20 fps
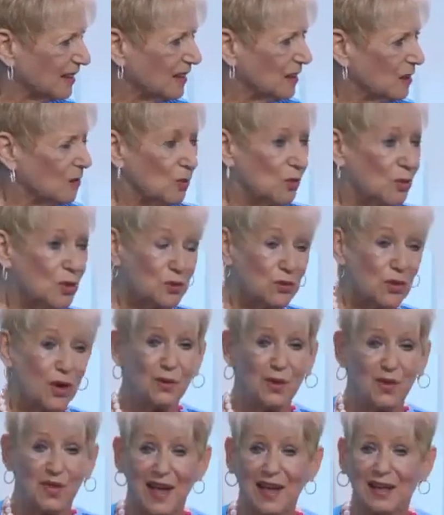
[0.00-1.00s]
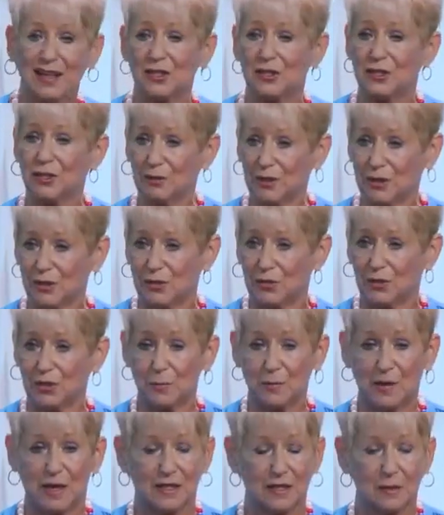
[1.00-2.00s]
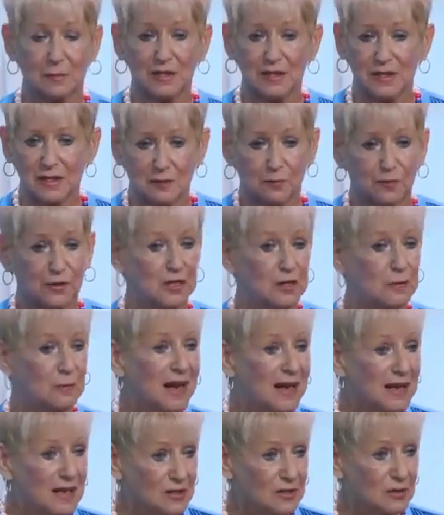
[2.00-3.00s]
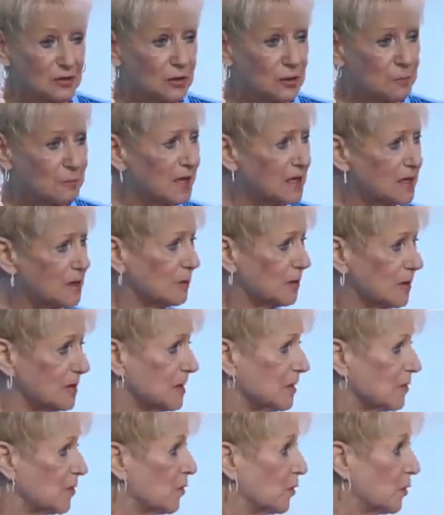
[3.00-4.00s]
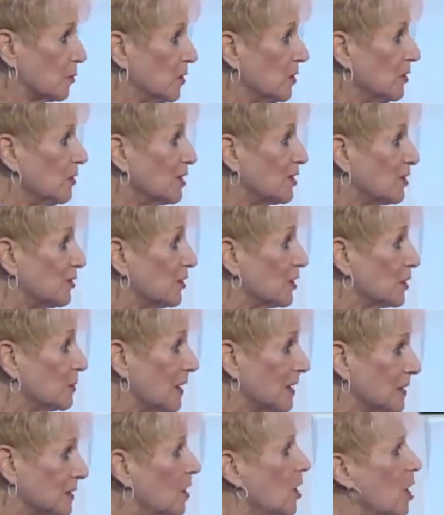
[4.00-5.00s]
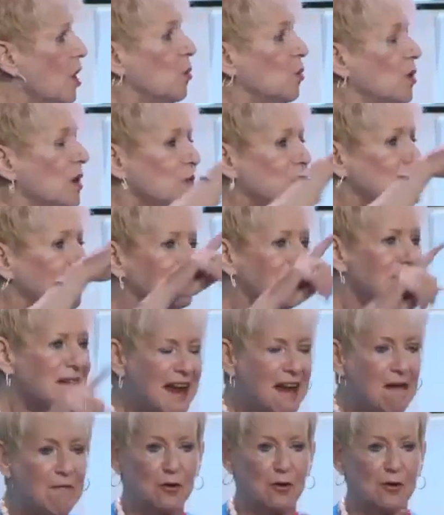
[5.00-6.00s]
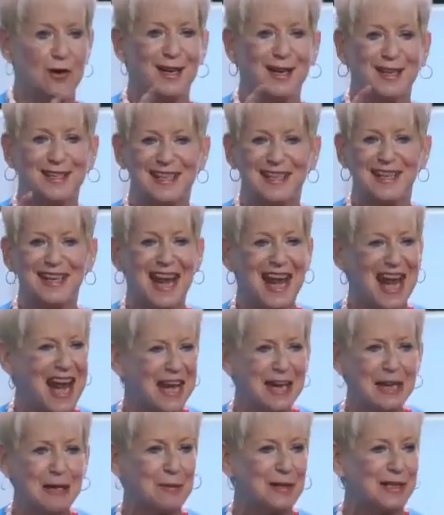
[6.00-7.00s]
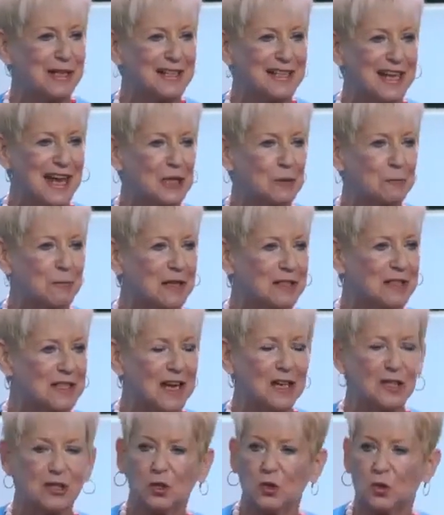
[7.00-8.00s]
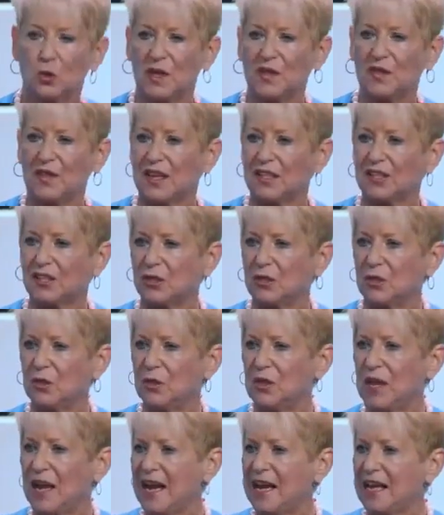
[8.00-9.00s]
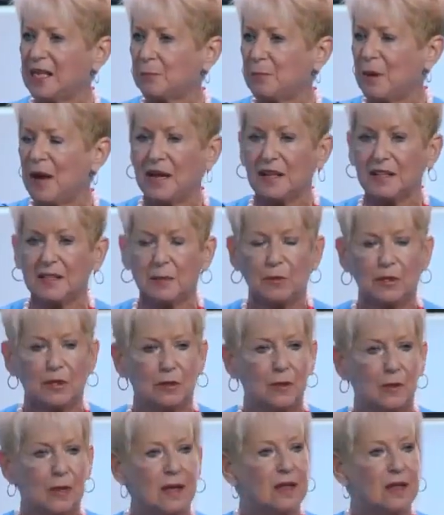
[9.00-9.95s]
Well, what's wrong with that is your as soon as possible is different as my as soon as possible is different from your as soon as possible. We will never exceed anybody's expectations with as soon as possible.